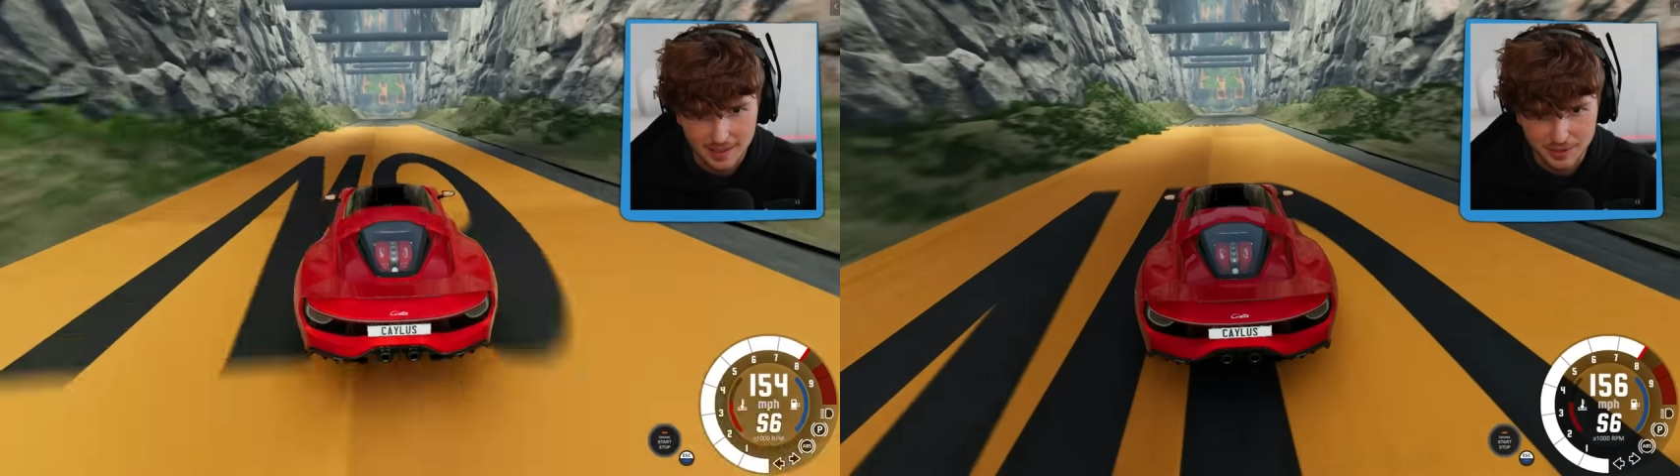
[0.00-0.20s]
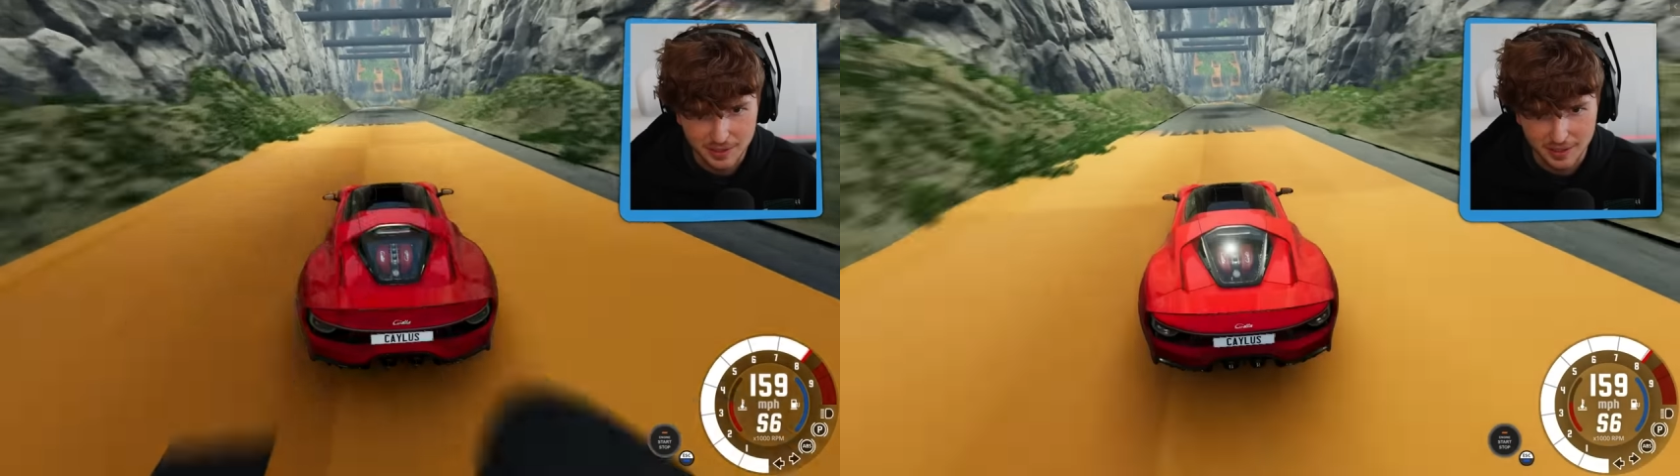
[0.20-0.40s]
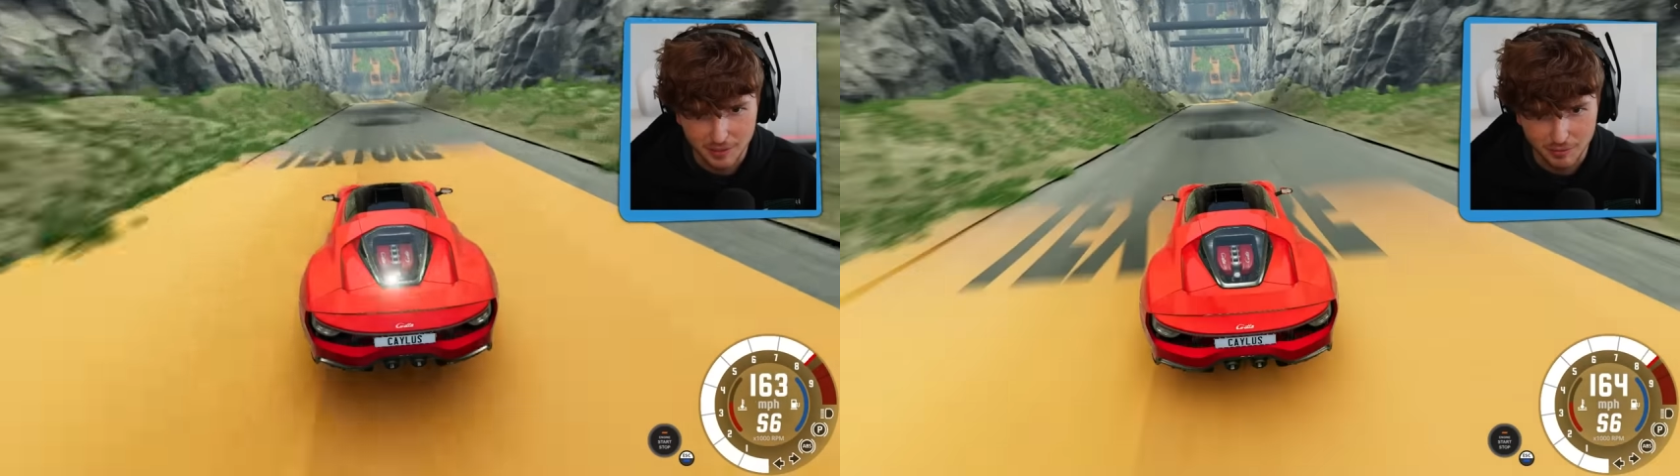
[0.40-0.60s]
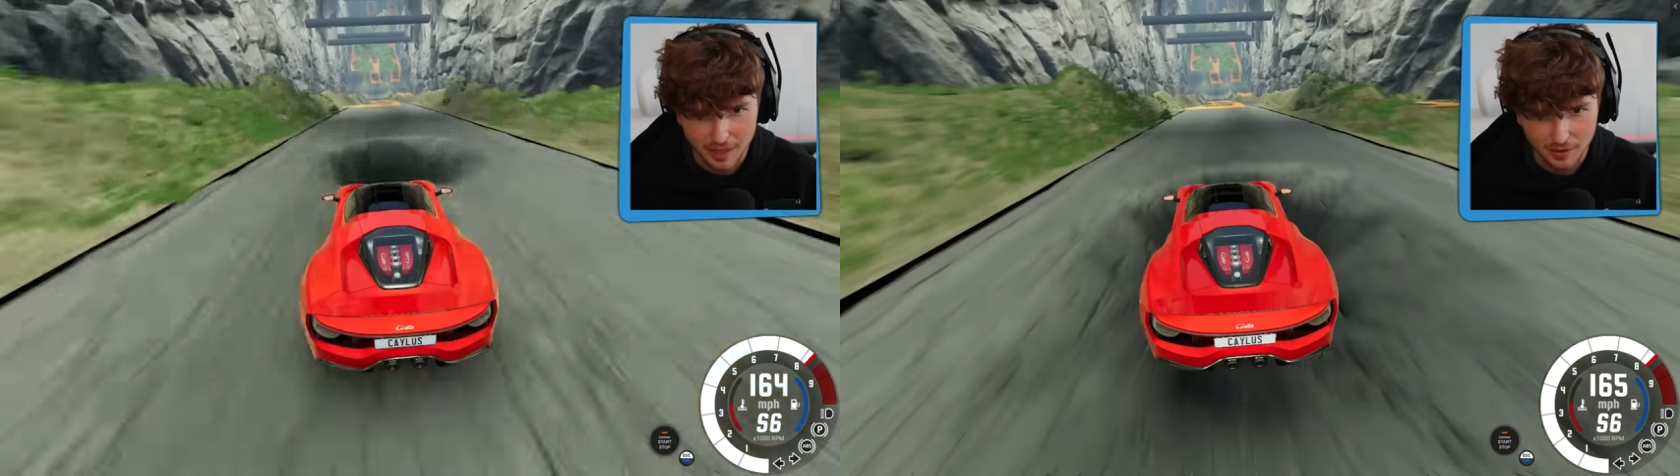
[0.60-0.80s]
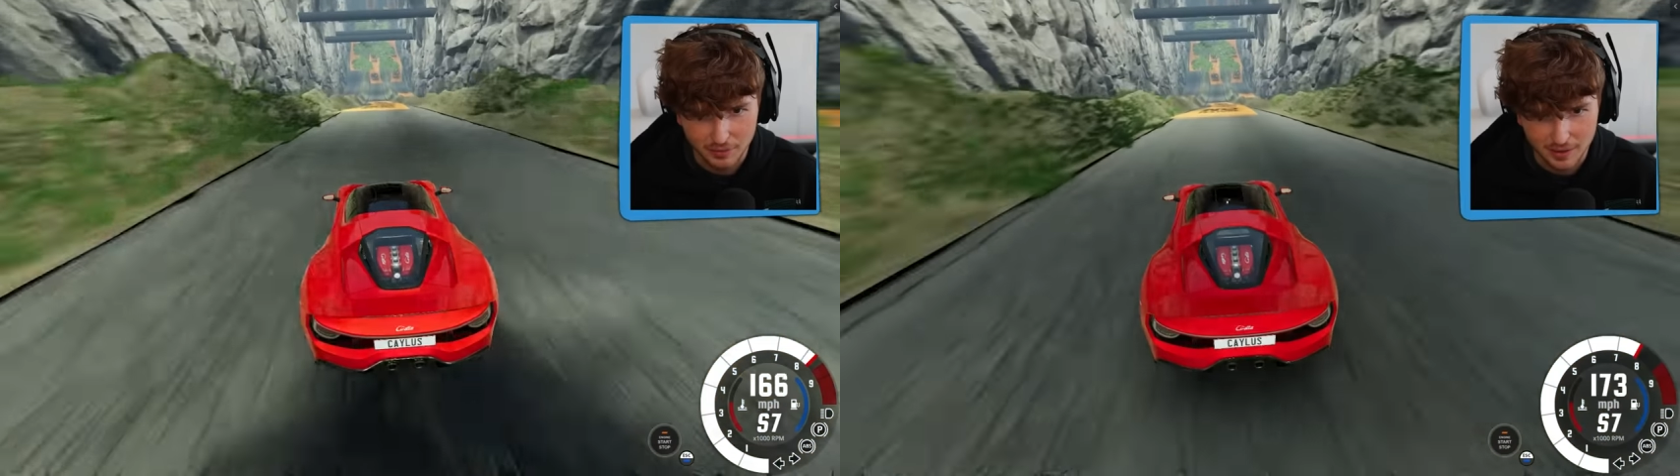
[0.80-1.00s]
I'm just gonna go
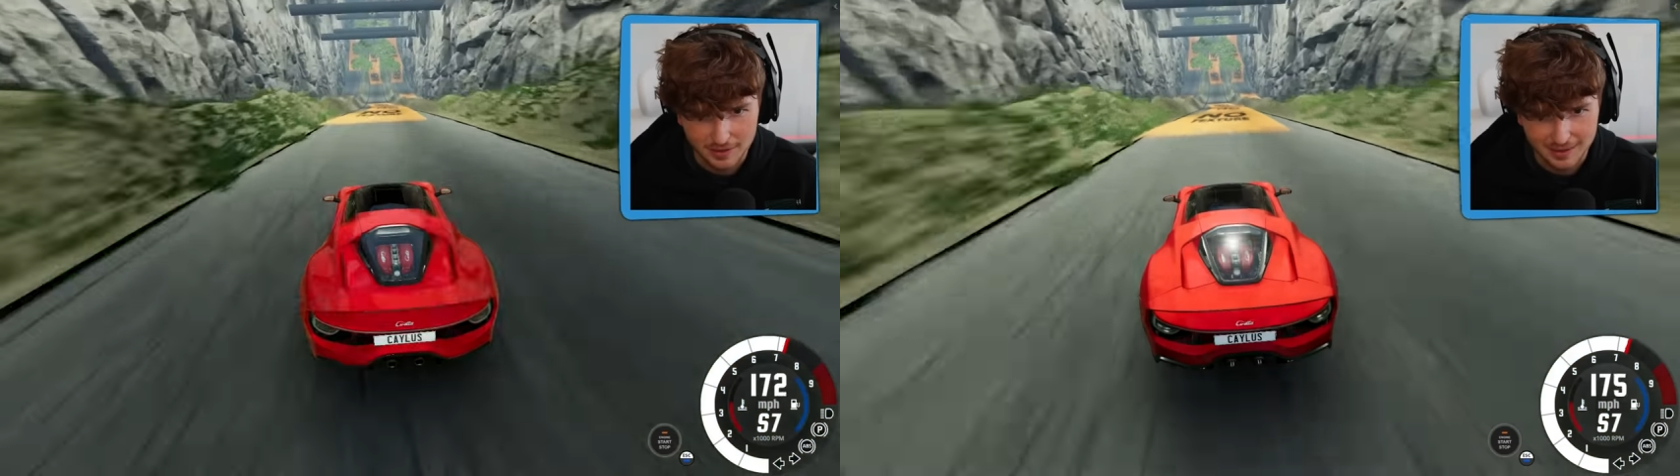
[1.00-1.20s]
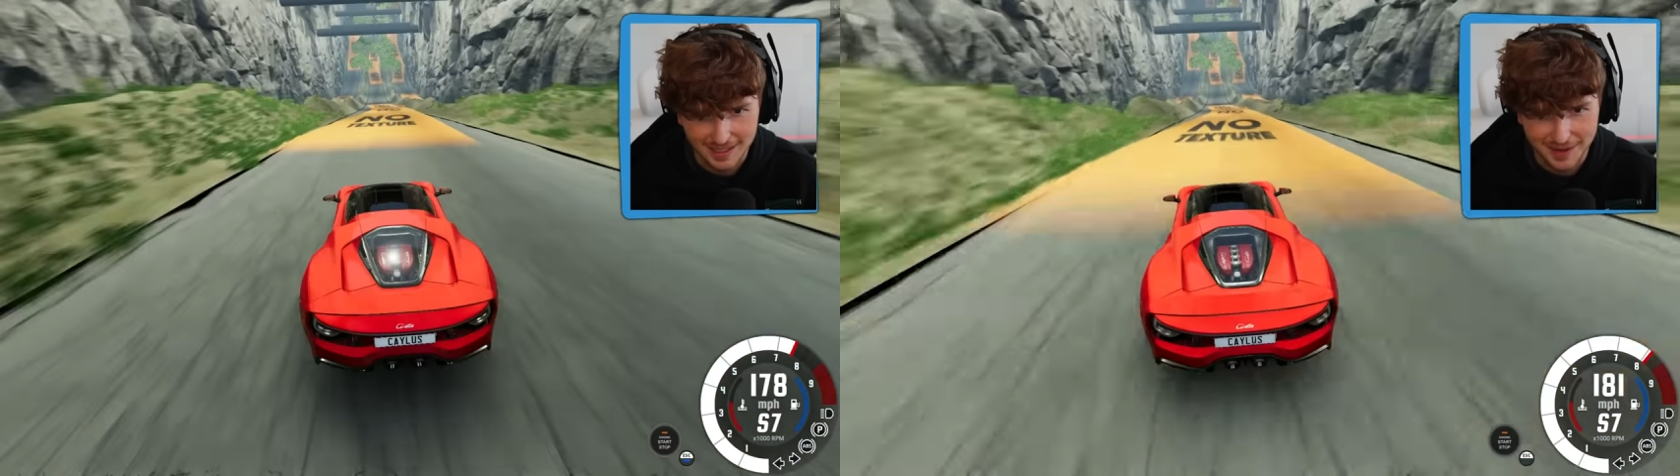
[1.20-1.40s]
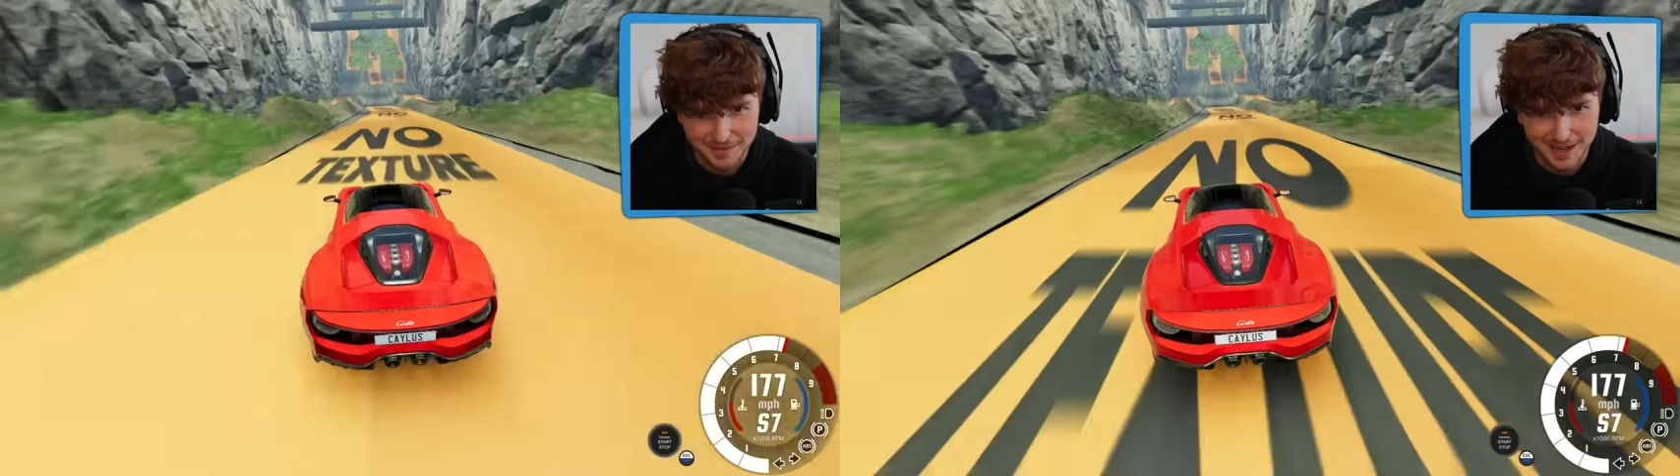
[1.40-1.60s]
right over it. Yep,